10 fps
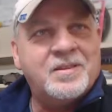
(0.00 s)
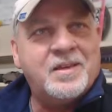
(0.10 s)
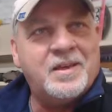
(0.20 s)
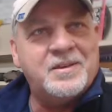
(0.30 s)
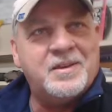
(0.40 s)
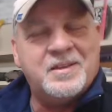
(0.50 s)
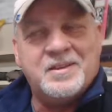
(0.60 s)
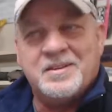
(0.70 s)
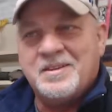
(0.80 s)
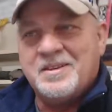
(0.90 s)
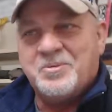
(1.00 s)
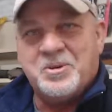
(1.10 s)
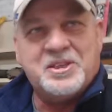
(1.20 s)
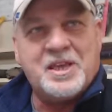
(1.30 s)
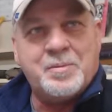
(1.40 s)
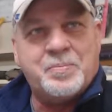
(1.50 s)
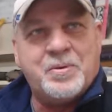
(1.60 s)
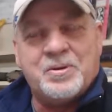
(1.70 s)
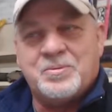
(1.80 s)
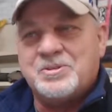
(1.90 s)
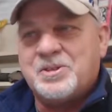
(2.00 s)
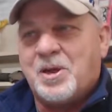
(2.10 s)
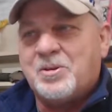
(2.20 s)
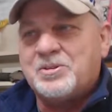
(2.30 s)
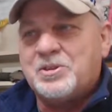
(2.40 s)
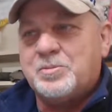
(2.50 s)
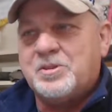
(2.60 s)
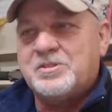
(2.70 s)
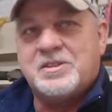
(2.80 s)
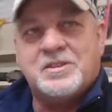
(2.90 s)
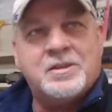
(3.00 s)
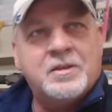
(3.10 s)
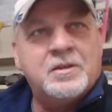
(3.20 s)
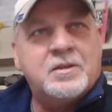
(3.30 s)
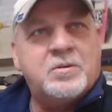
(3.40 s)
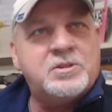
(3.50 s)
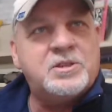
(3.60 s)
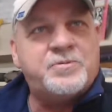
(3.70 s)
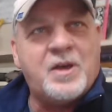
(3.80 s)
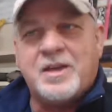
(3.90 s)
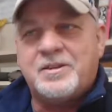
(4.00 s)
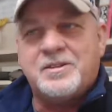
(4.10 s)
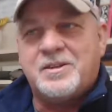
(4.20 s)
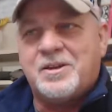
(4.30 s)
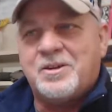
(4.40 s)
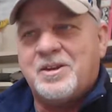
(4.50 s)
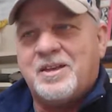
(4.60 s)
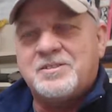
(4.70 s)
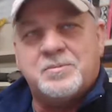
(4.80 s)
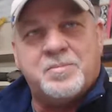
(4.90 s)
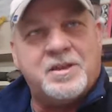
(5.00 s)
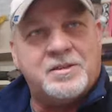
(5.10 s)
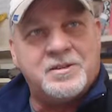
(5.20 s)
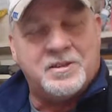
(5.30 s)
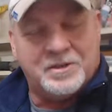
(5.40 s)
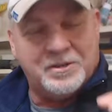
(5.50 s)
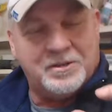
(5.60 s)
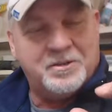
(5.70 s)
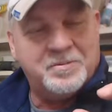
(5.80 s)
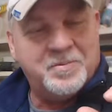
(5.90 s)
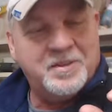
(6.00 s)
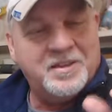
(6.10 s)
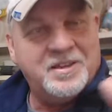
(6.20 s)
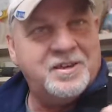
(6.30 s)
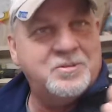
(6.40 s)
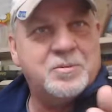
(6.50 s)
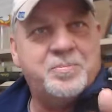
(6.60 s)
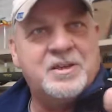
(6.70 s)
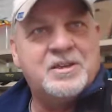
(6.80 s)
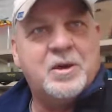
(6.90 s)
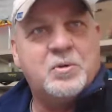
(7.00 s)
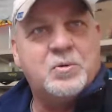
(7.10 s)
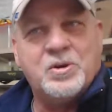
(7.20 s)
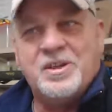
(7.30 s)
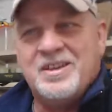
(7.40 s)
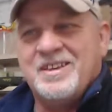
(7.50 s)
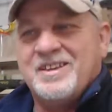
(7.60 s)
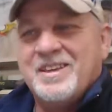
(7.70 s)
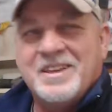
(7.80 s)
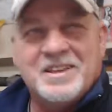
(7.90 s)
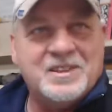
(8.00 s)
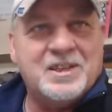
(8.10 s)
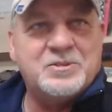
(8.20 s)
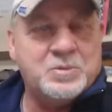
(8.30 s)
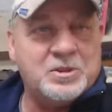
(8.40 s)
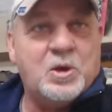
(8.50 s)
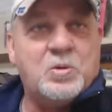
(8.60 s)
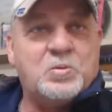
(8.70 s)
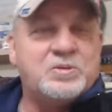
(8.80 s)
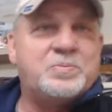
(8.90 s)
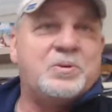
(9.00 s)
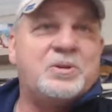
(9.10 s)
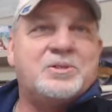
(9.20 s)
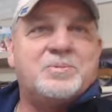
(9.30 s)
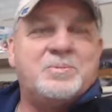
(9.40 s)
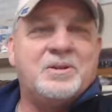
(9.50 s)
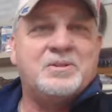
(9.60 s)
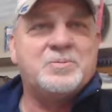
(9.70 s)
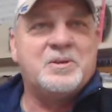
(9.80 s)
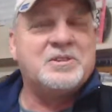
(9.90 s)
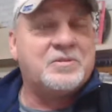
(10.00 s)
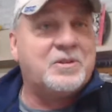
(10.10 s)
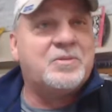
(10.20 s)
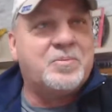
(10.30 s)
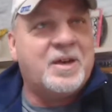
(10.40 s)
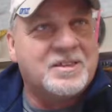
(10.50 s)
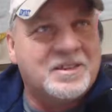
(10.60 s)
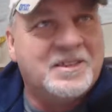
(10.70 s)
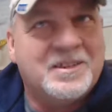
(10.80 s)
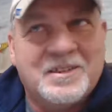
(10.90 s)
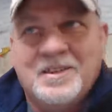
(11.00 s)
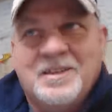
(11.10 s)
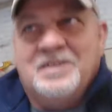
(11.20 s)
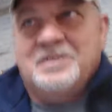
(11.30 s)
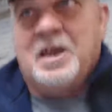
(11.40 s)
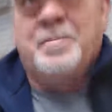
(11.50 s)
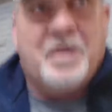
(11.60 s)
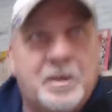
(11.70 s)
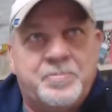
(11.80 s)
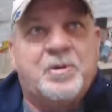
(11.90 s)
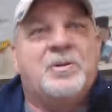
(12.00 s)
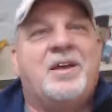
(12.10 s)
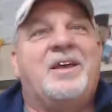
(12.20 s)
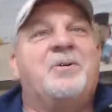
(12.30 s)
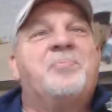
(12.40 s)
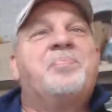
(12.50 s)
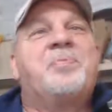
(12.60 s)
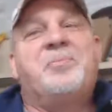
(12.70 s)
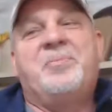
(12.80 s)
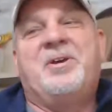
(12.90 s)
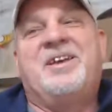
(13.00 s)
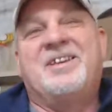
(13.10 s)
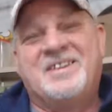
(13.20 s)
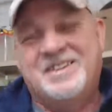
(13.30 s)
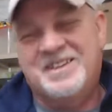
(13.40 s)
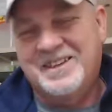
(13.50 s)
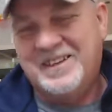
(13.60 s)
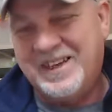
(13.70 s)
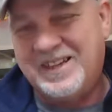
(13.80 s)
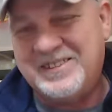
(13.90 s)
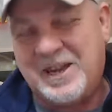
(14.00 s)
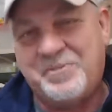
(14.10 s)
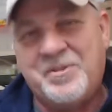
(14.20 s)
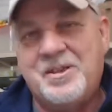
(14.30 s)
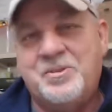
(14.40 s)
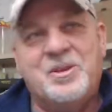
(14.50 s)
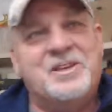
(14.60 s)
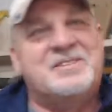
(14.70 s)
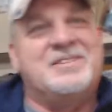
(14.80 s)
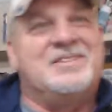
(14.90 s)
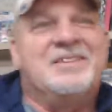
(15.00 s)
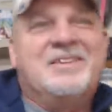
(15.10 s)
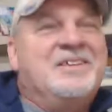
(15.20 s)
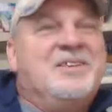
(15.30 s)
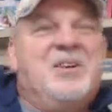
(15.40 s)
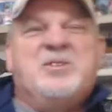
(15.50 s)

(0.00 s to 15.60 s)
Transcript: and when he came up there and was talking to me, he said, "What'd you find in there?" And I said, "Man, look at here." And it was a big gold ring. And that's when gold was pretty expensive even back then. It's got back up there now. But I said, I found this, and, you know,